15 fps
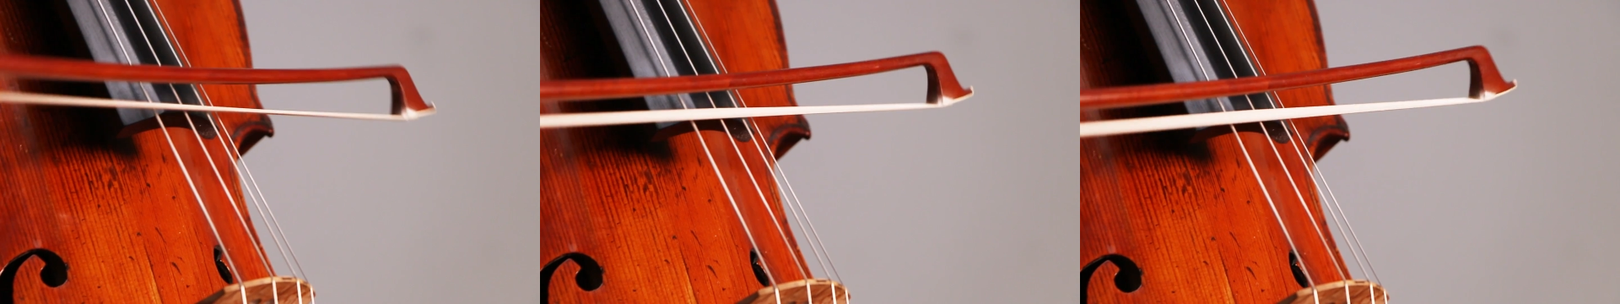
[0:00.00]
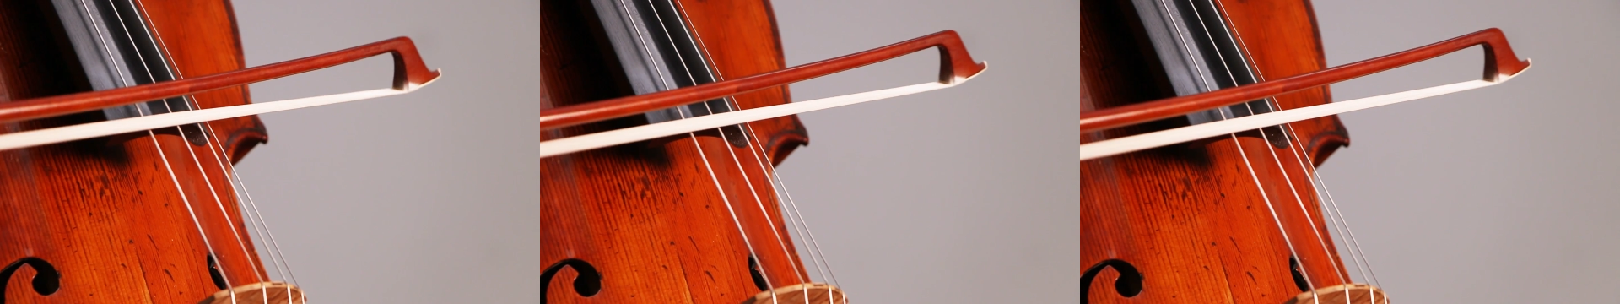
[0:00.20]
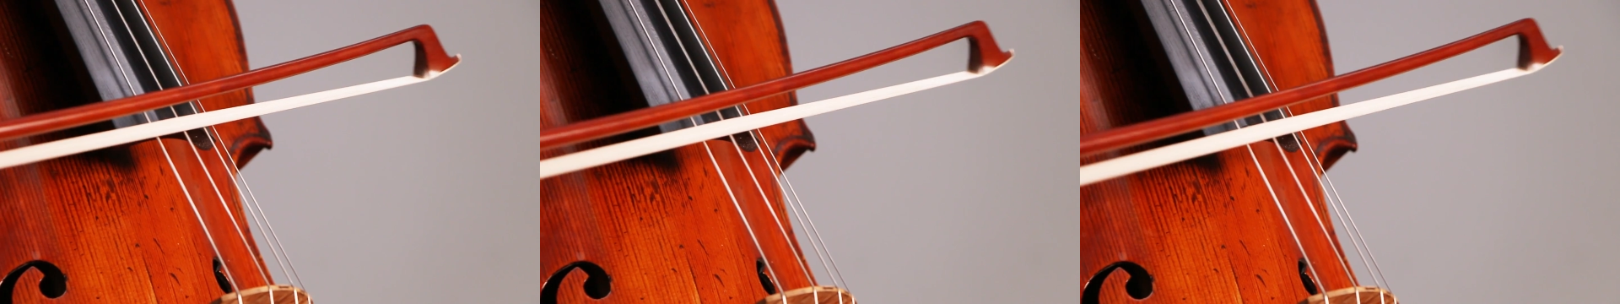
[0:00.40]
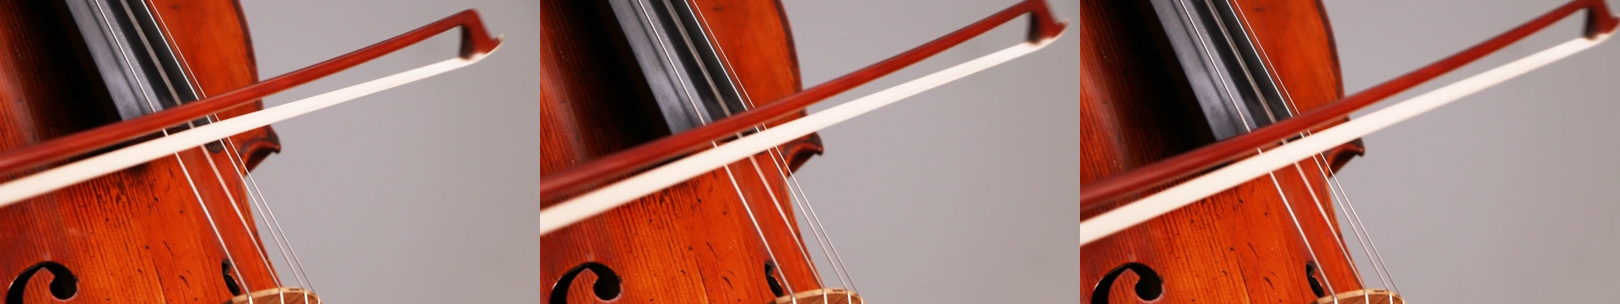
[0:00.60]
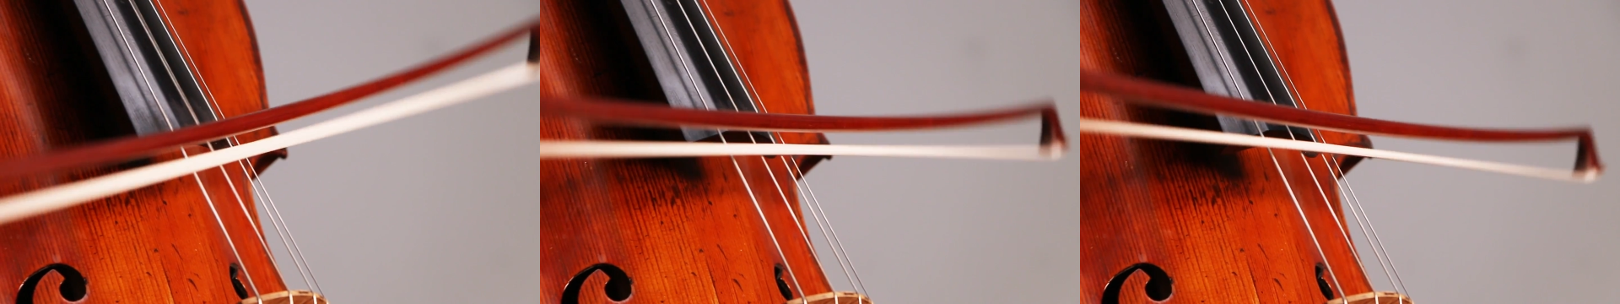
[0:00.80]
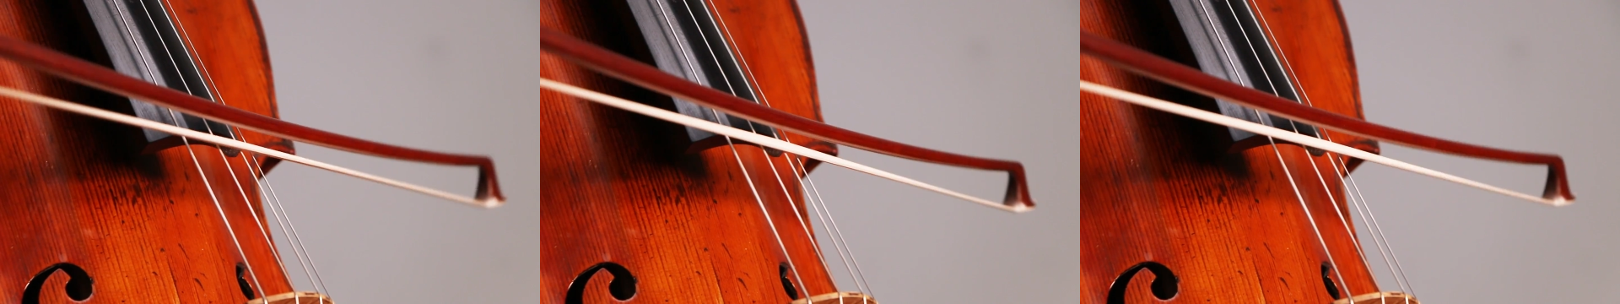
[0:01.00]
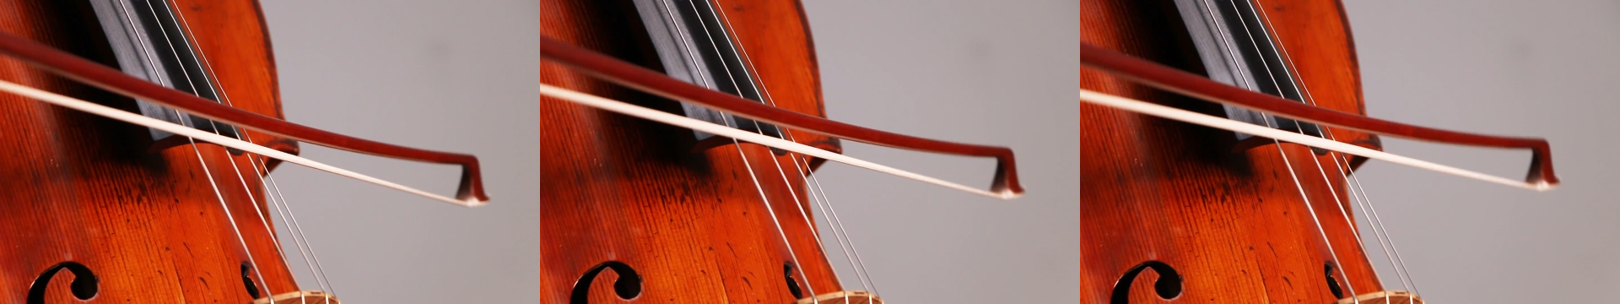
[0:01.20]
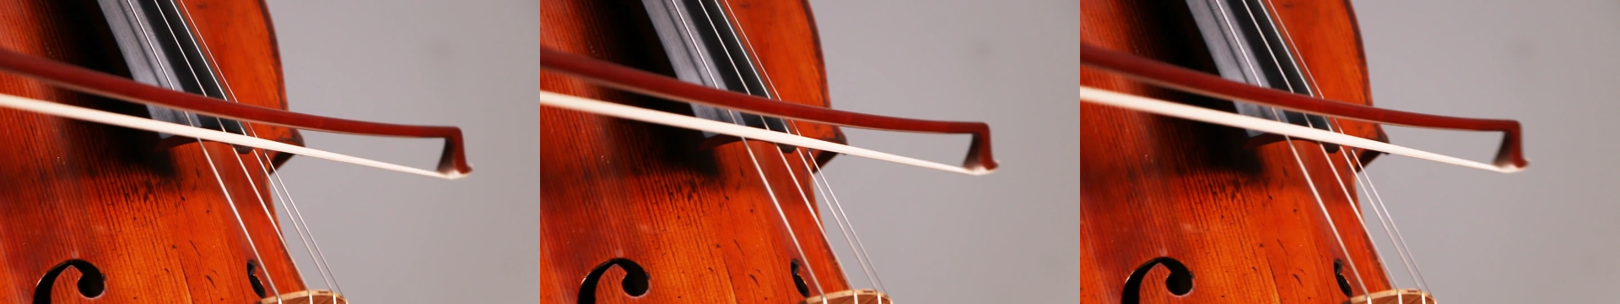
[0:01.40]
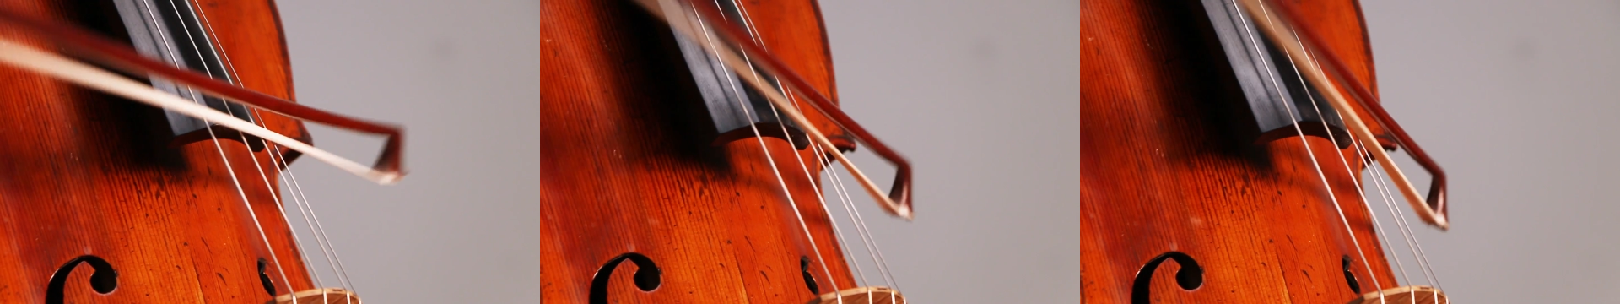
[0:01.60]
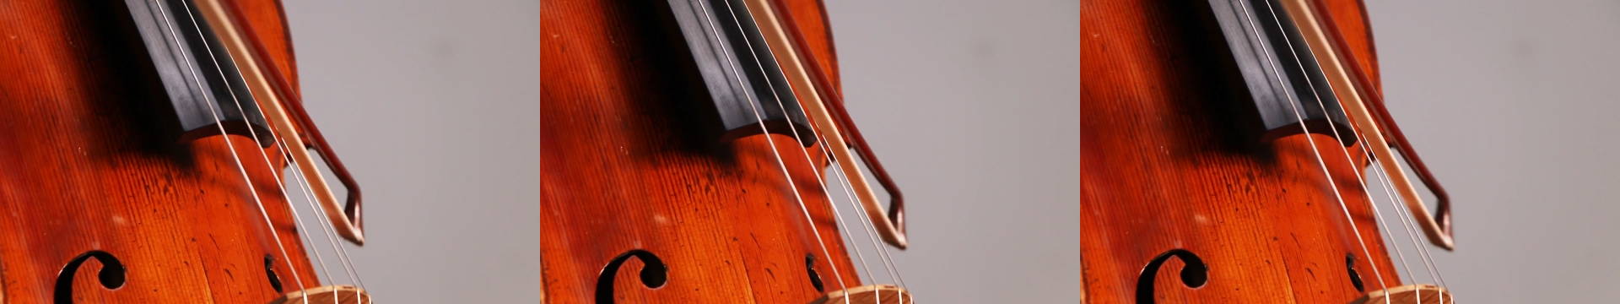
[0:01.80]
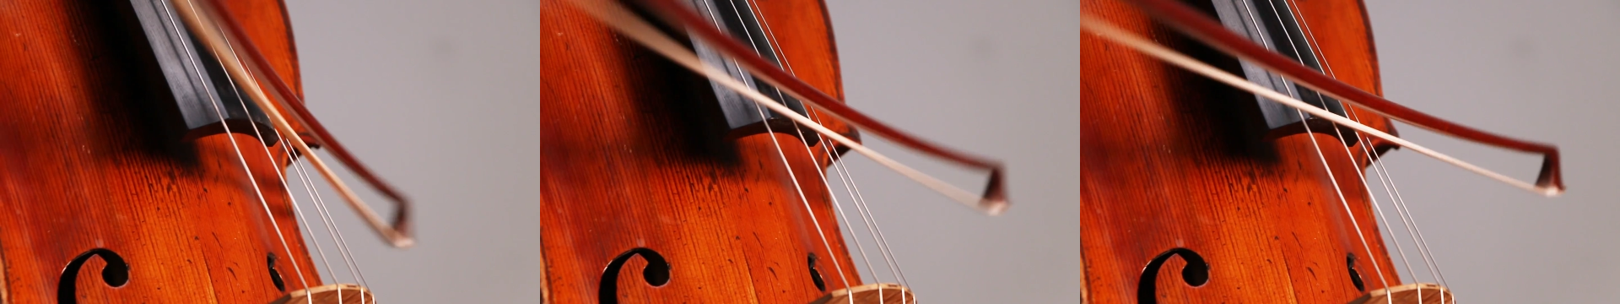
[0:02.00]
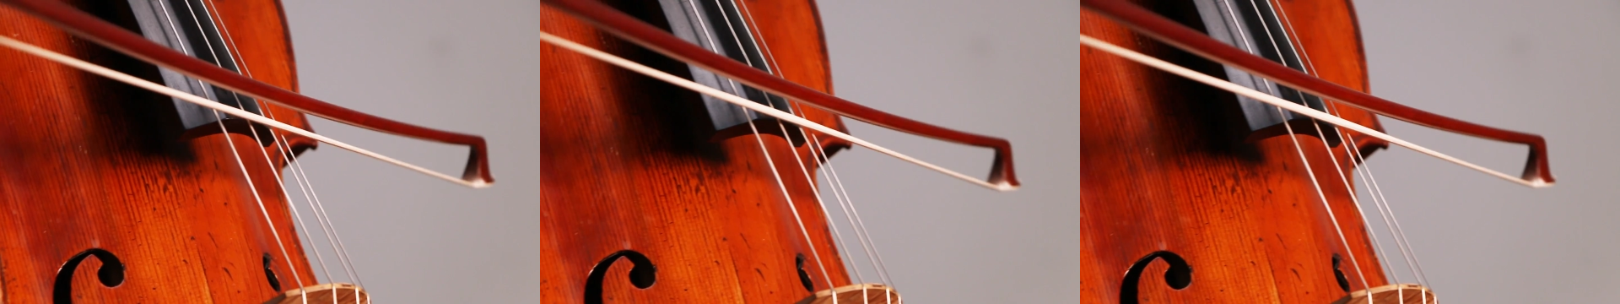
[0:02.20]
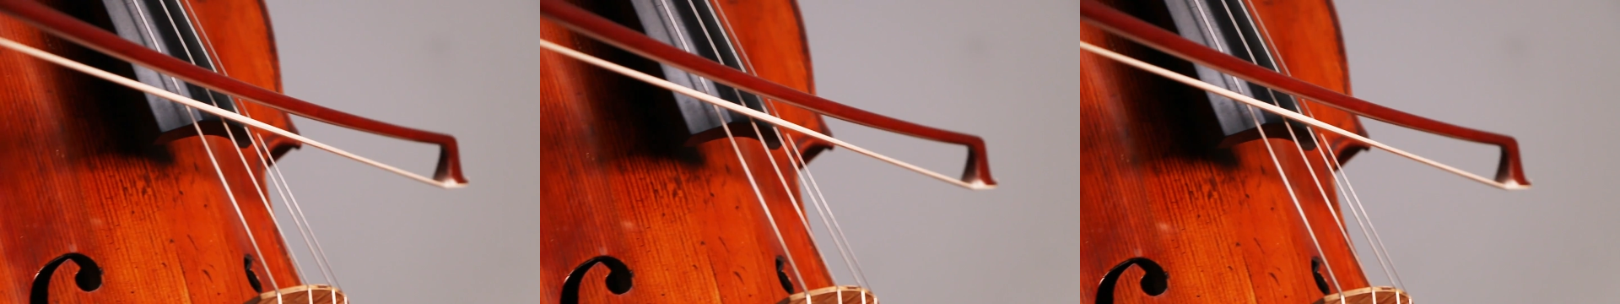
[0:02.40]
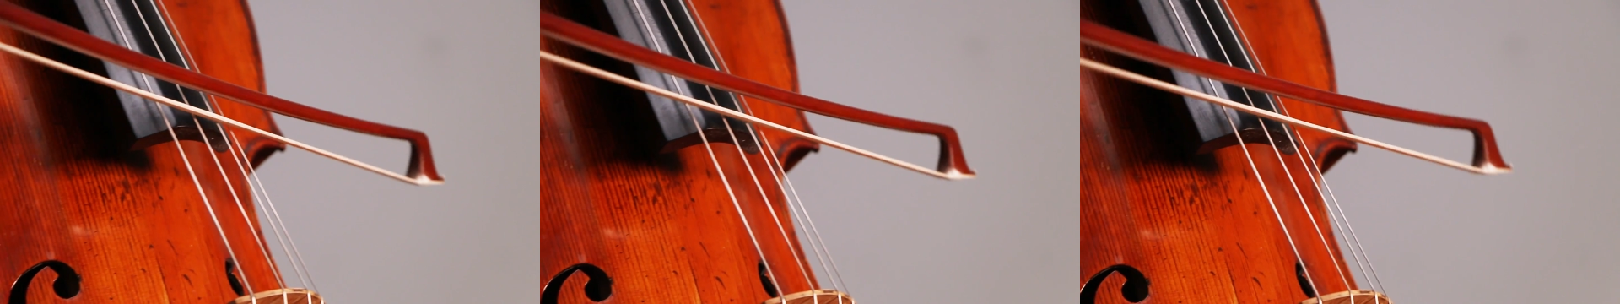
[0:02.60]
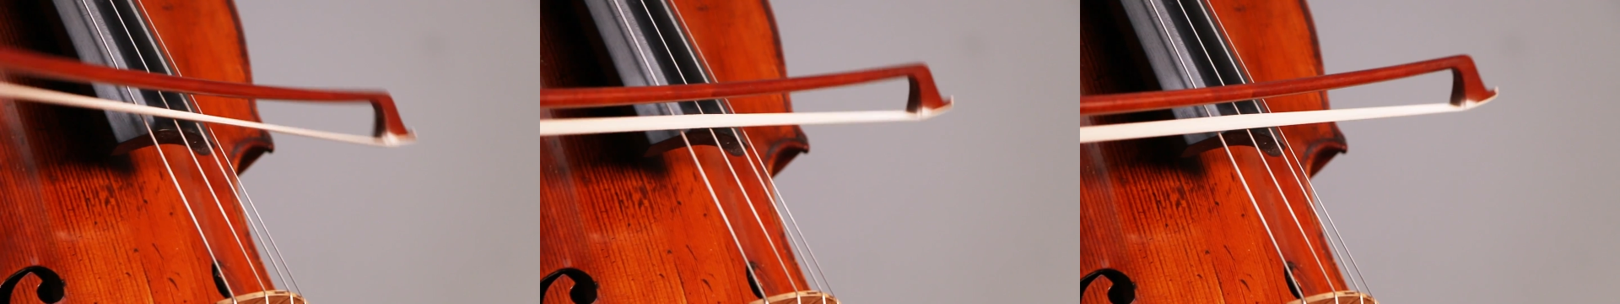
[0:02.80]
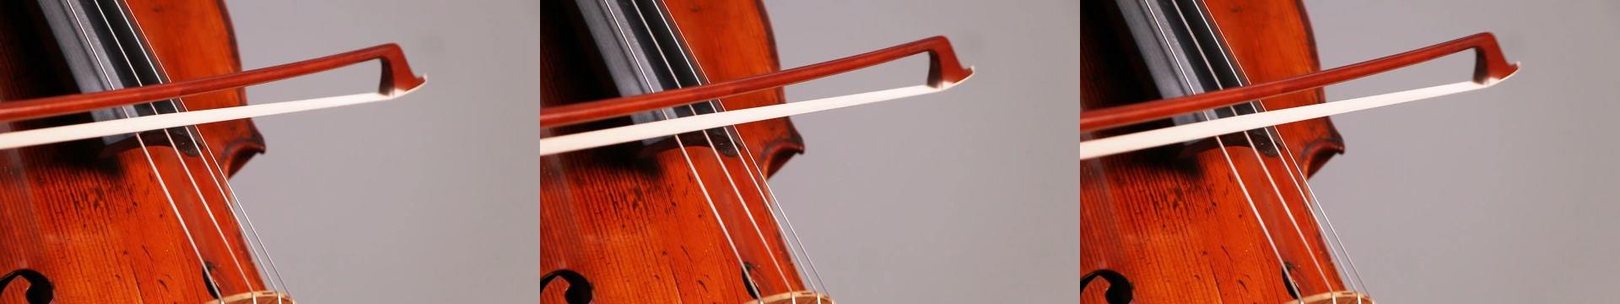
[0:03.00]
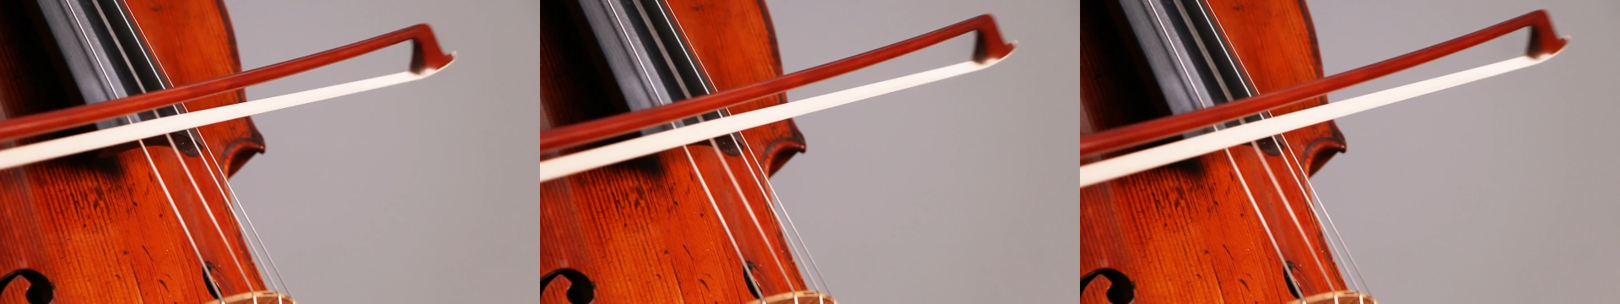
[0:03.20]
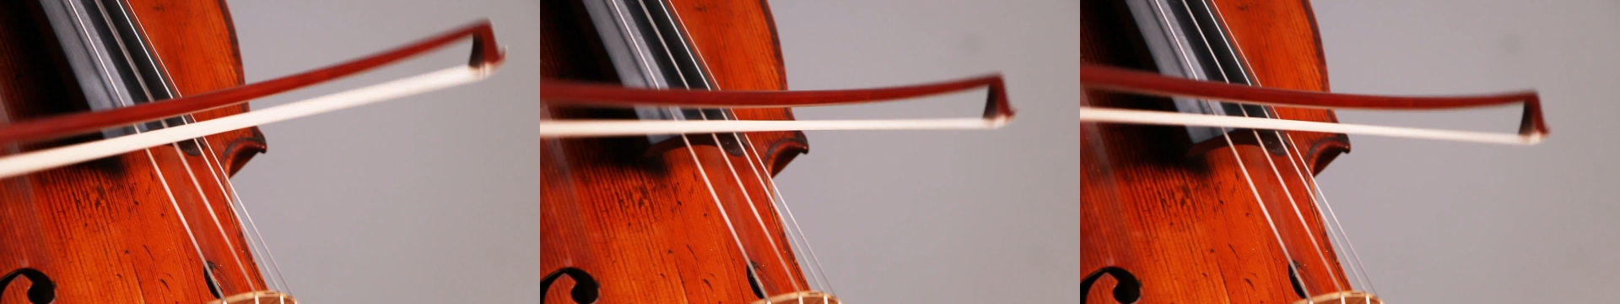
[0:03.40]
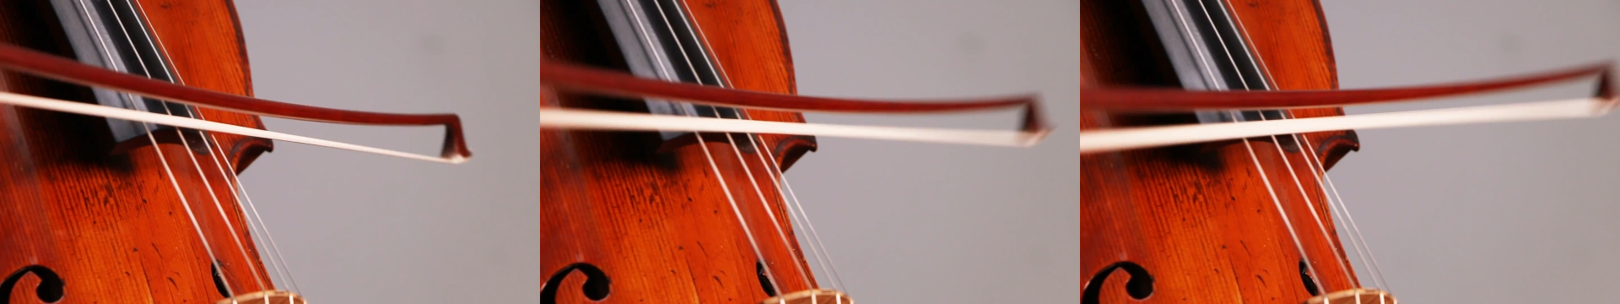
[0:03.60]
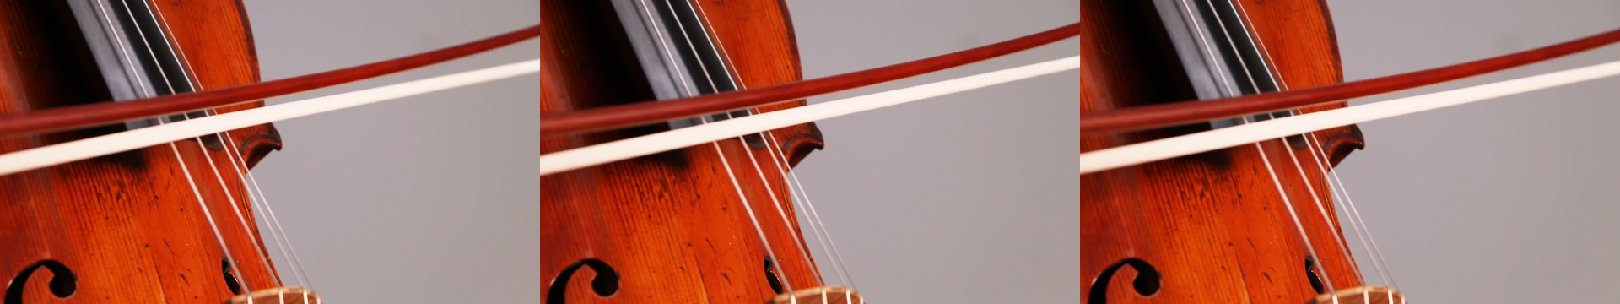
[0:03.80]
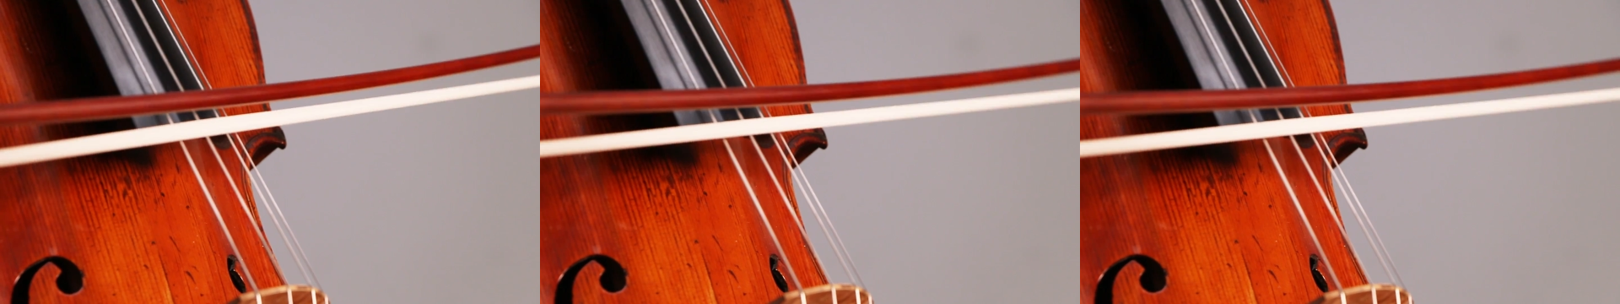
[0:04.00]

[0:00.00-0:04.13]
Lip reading: Nobody's mouth can be seen.